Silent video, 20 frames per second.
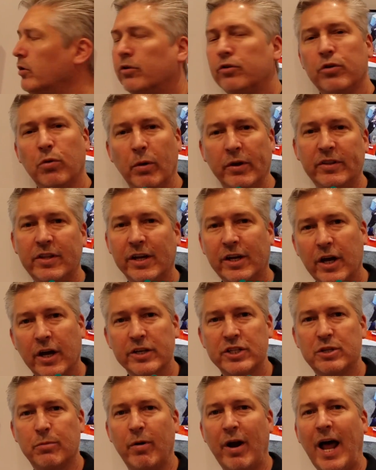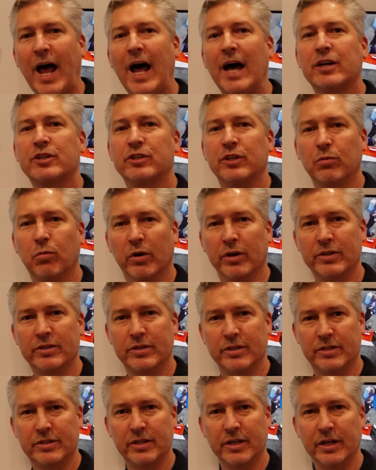To what the customer actually wants to
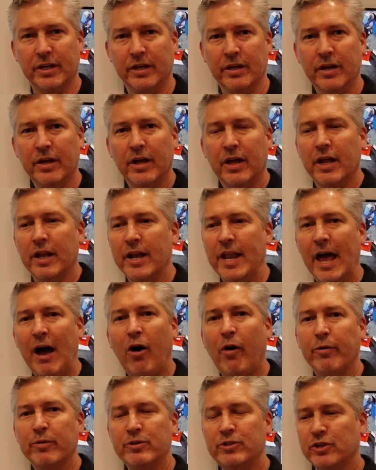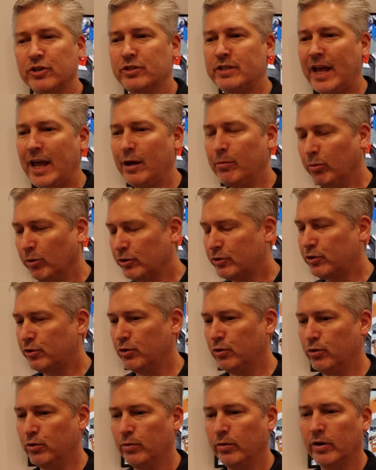see. Now I was just able
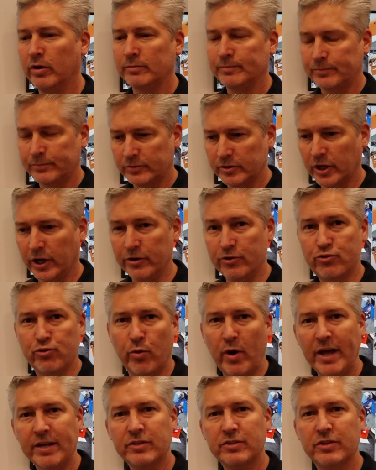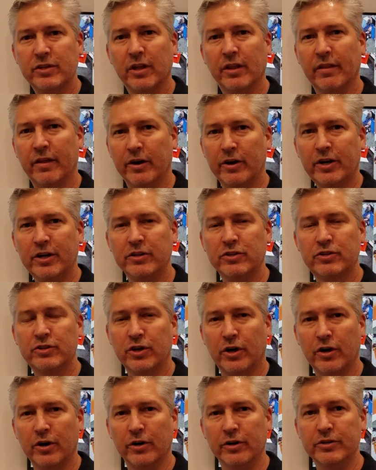to address their
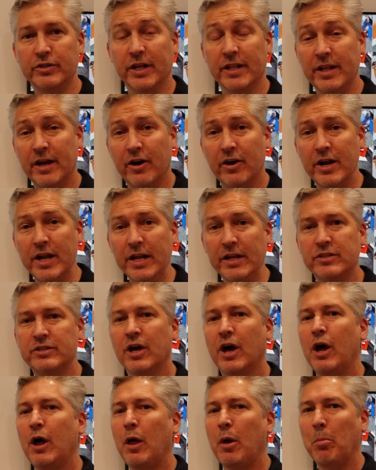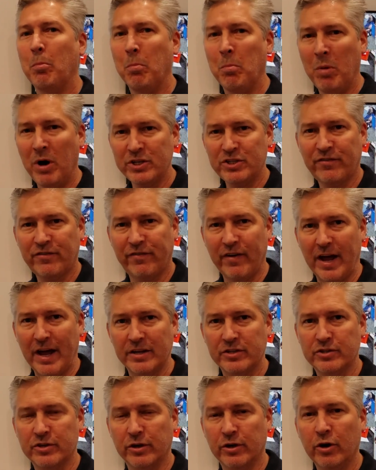concerns and their needs much
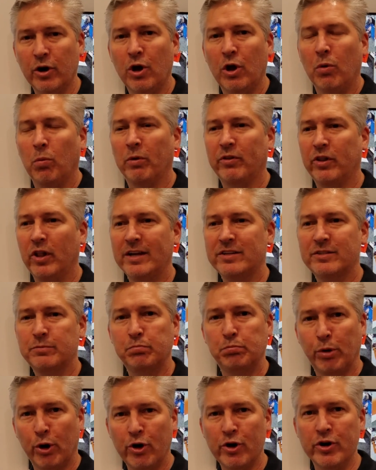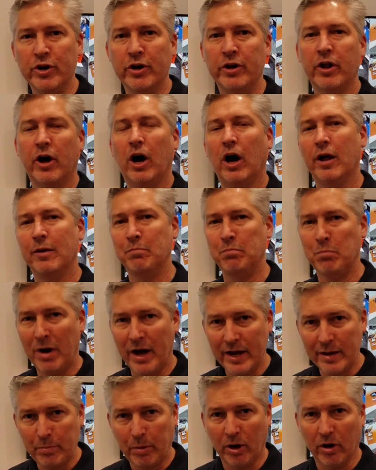faster with less burden on
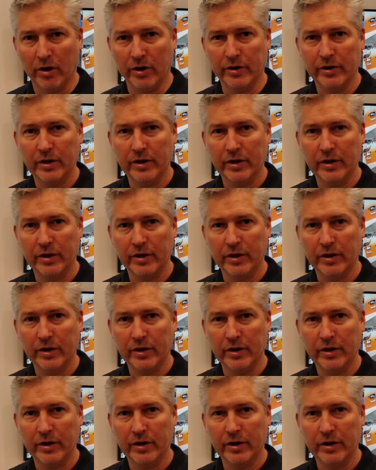my part